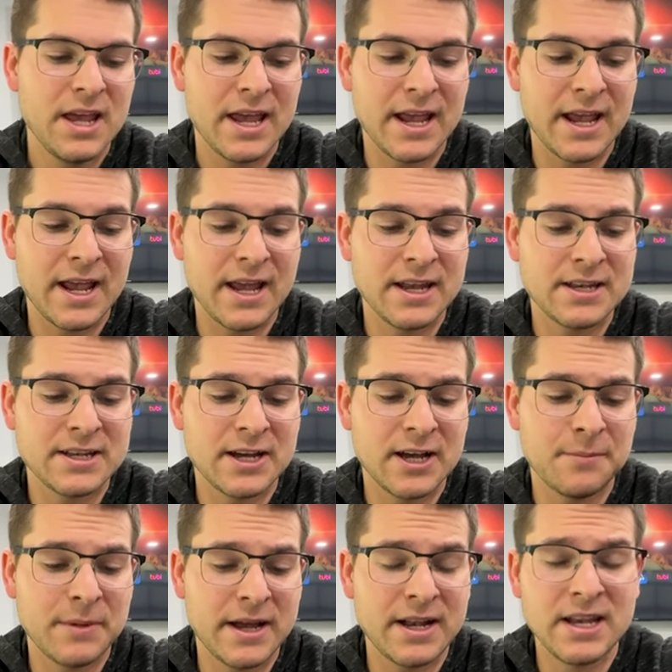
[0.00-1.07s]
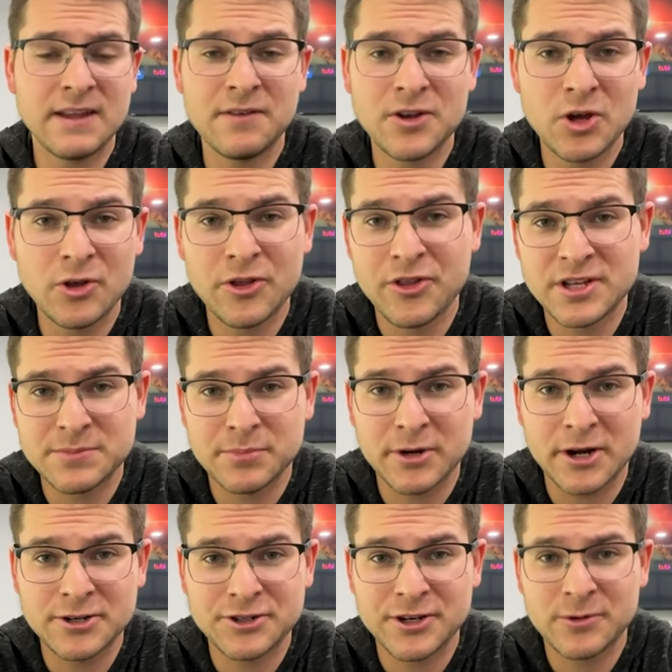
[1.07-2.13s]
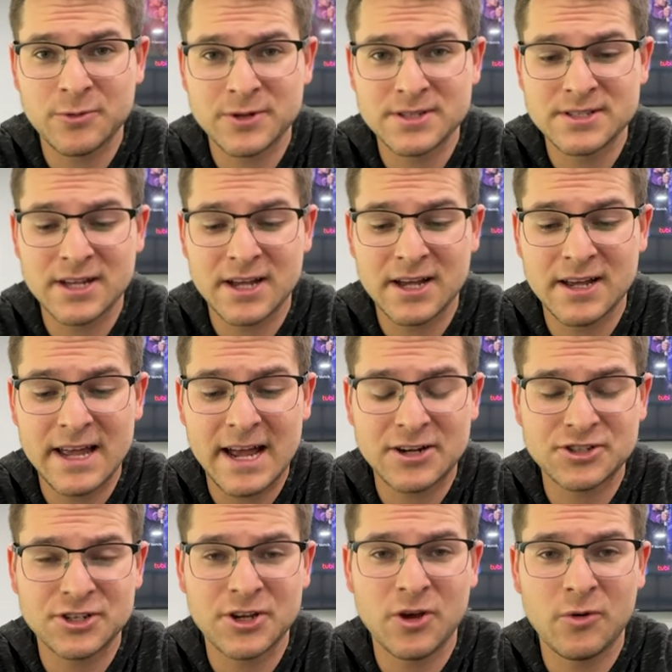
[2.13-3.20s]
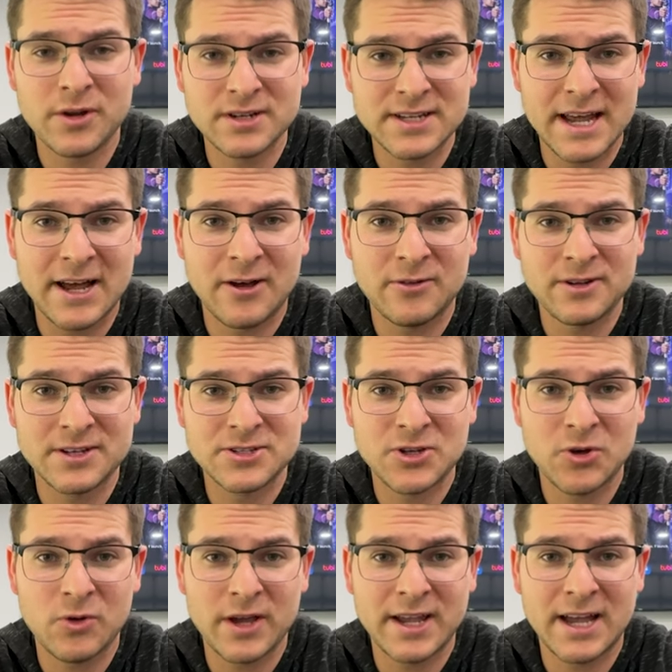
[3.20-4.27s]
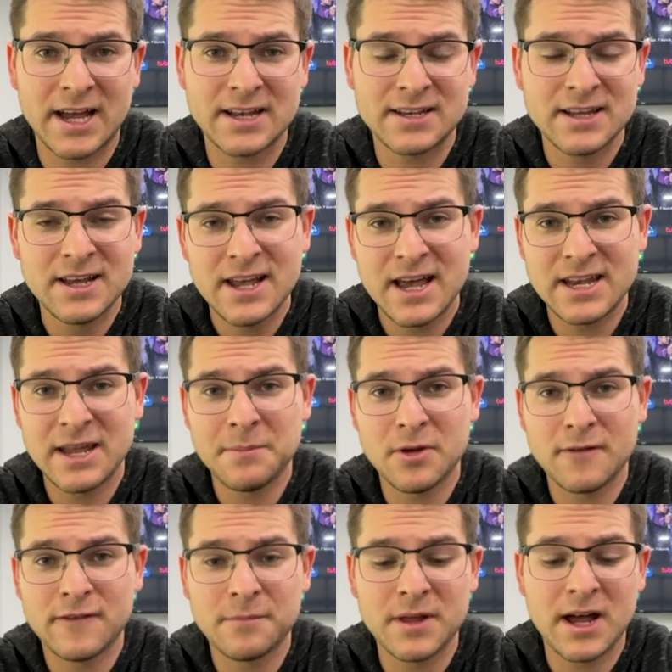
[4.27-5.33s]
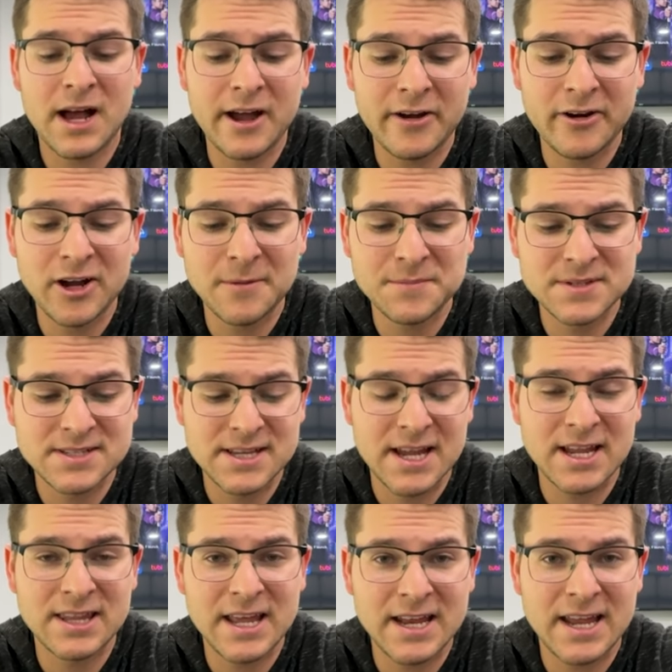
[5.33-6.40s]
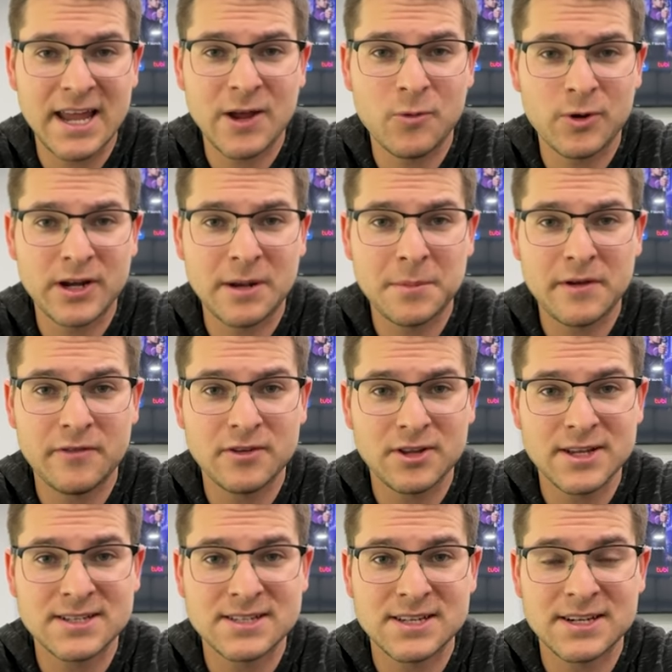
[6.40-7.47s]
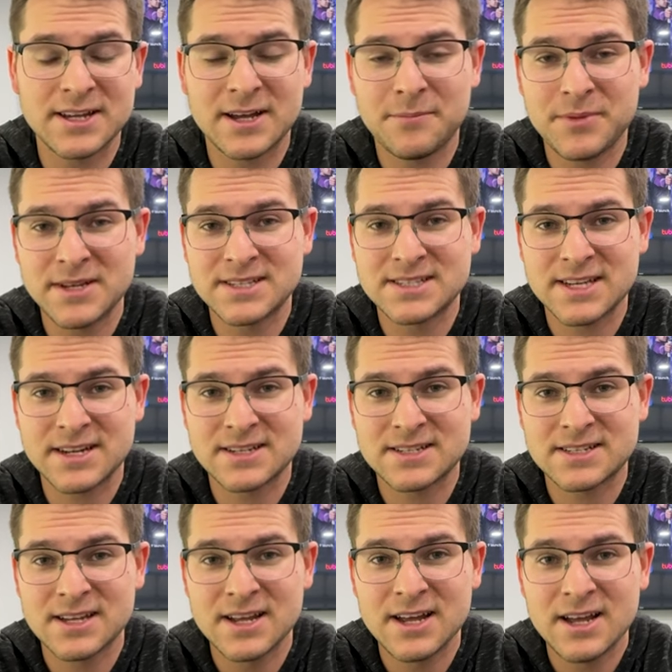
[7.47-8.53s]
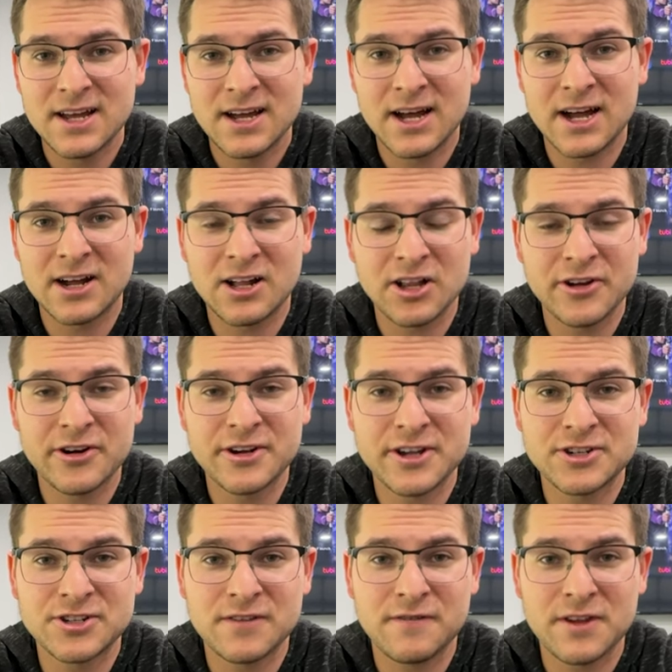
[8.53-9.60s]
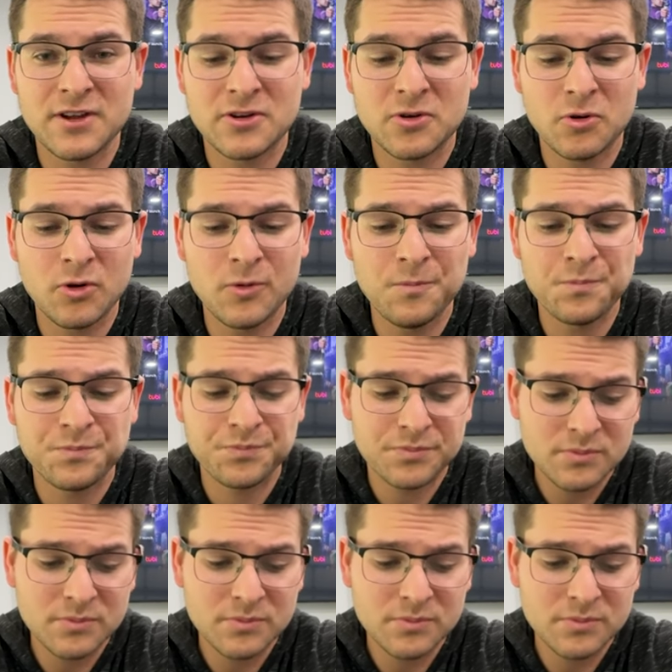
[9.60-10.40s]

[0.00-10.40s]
And um, I didn't even know that this project was uh, actually going down until I got an email from the higher ups saying that, hey, we're going to be releasing a B6 uh, clear edition vehicle.